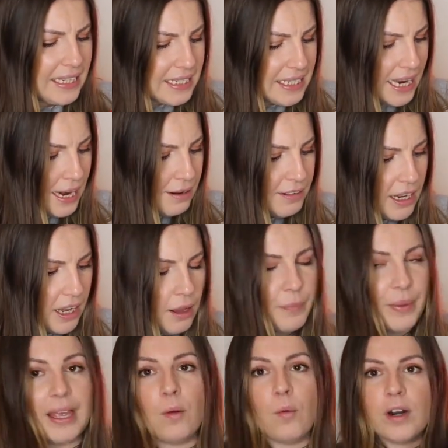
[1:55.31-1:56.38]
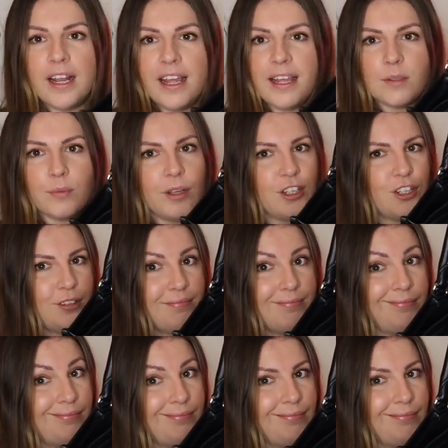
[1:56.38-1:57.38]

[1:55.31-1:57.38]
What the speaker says: interior being what it is, which,